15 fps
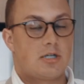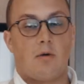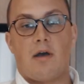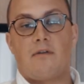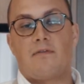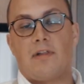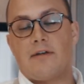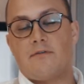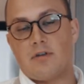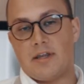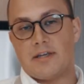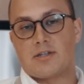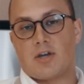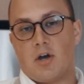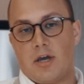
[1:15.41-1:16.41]
So I flavored
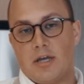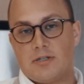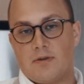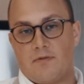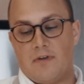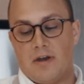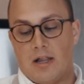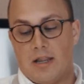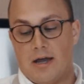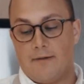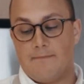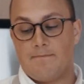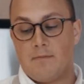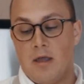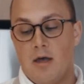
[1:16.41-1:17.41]
these cookies with
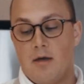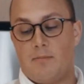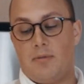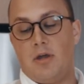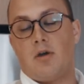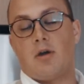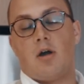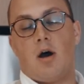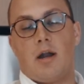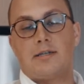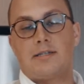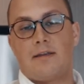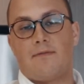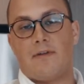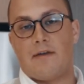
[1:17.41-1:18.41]
vanilla, but you can
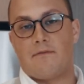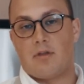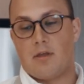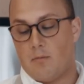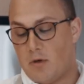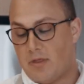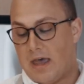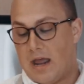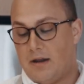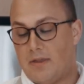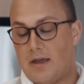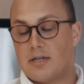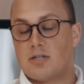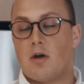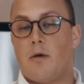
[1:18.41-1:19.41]
honestly flavor them with
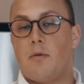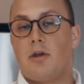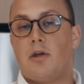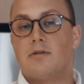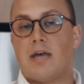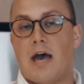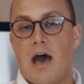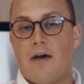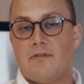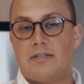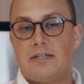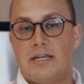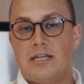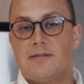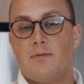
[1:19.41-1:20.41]
anything. So I would use half a
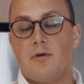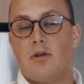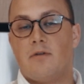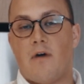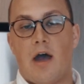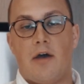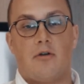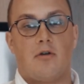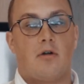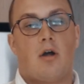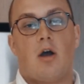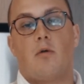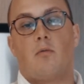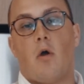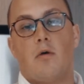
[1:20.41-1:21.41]
teaspoon of either
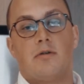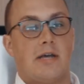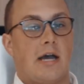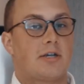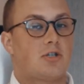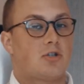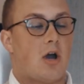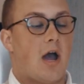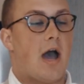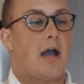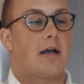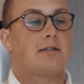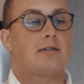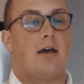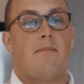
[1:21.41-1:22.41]
a rose
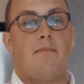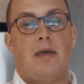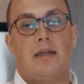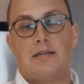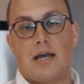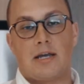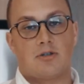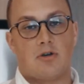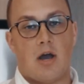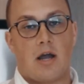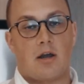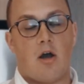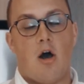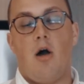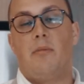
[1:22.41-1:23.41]
extract, a mint
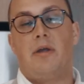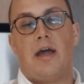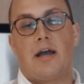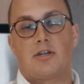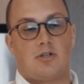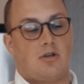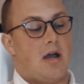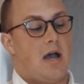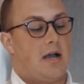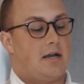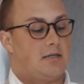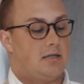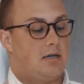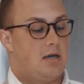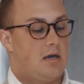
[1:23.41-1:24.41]
extract, almond extract,